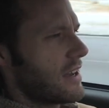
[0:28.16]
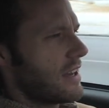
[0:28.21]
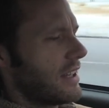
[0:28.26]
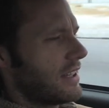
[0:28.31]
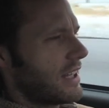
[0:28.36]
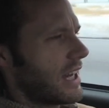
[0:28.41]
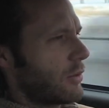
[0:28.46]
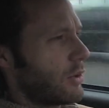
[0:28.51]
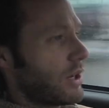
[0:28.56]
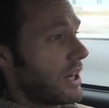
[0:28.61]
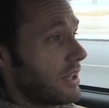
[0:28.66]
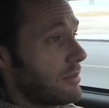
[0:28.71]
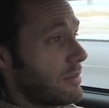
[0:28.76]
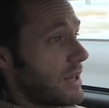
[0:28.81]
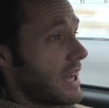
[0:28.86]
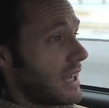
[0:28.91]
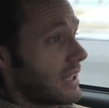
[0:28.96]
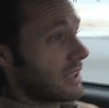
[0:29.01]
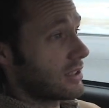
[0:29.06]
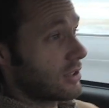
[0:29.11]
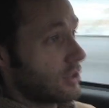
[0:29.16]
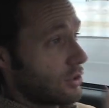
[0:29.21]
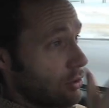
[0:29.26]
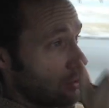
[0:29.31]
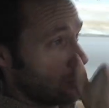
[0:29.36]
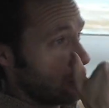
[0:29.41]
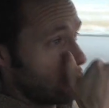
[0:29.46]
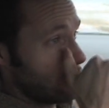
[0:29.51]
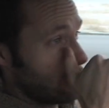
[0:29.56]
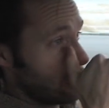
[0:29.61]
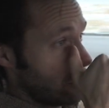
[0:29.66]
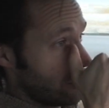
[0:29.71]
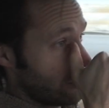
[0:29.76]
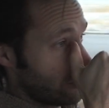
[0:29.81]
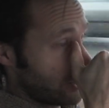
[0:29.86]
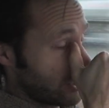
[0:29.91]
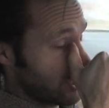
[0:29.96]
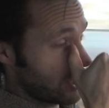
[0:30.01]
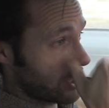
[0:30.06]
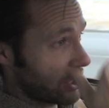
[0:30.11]
And now we're heading back
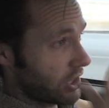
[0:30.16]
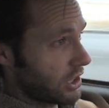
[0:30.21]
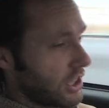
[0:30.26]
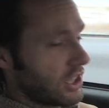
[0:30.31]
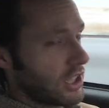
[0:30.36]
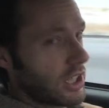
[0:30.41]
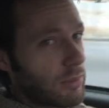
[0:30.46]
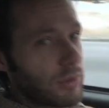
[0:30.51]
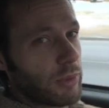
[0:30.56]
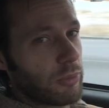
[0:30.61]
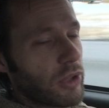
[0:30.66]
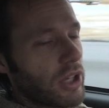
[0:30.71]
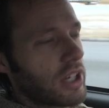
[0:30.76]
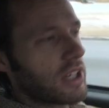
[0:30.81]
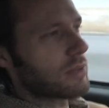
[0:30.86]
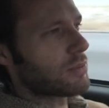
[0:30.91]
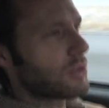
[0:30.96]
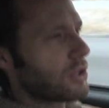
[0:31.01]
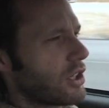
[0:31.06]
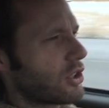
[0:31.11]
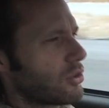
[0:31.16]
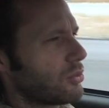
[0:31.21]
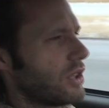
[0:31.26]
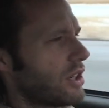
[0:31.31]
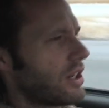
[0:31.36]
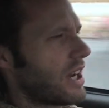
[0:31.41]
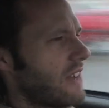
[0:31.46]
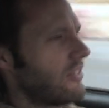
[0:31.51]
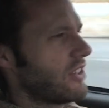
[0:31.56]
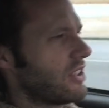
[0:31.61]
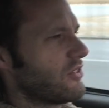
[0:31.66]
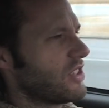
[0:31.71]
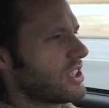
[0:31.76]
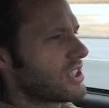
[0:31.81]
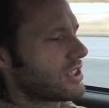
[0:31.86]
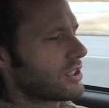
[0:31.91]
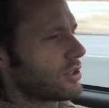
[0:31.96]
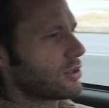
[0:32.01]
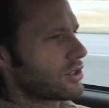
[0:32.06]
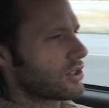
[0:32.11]
to finish cleaning up the place because we are having
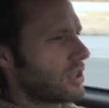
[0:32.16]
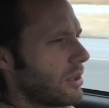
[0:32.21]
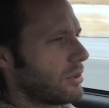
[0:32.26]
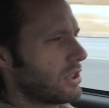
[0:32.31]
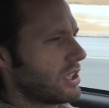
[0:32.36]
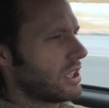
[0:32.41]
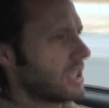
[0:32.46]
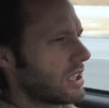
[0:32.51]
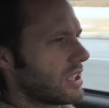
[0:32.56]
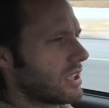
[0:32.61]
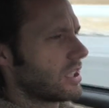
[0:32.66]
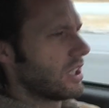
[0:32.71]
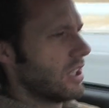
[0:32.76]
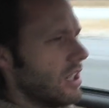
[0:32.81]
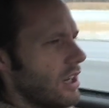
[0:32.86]
visitors coming in